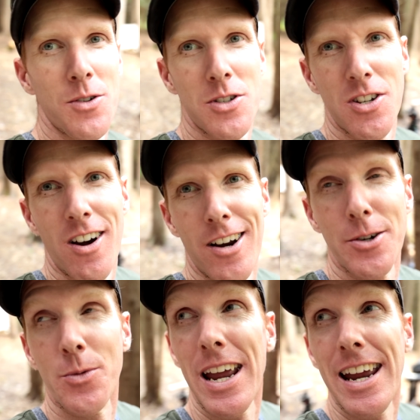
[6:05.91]
So it
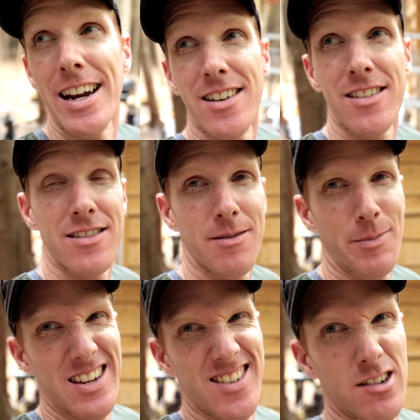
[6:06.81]
started to rain.
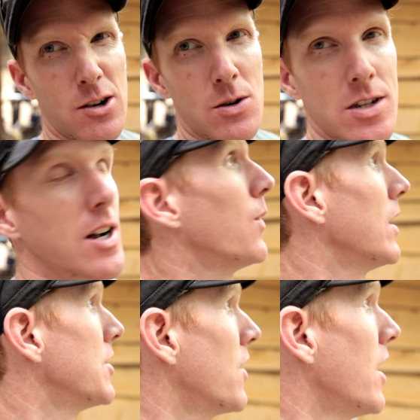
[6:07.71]
My silicone's not
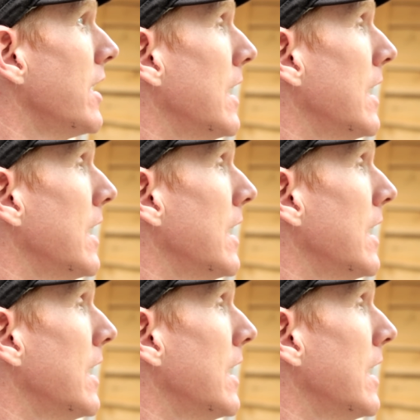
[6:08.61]
quite dry